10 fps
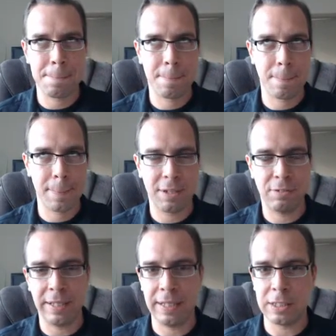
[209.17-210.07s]
related
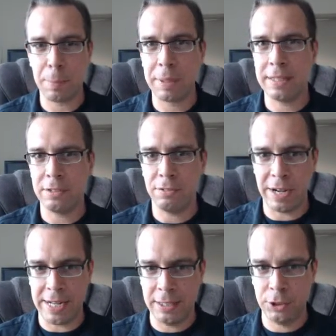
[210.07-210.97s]
topic is
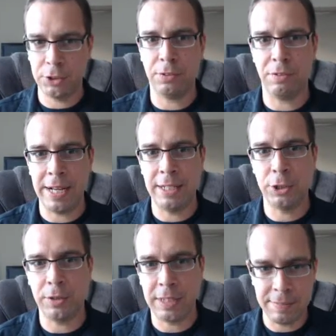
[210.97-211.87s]
range. So range, you give
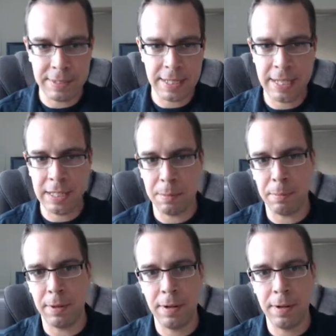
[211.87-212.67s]
it a number,